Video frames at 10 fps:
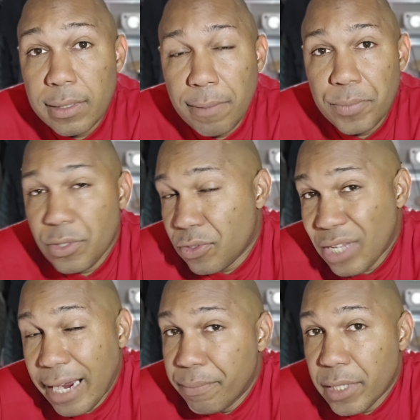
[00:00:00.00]
Um, this is
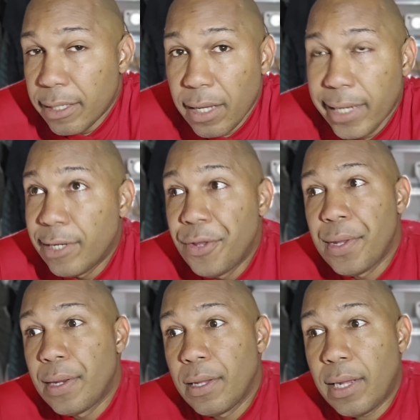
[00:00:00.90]
time that I, I,
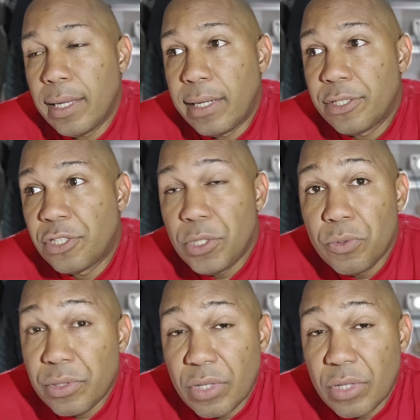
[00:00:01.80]
I, I should be doing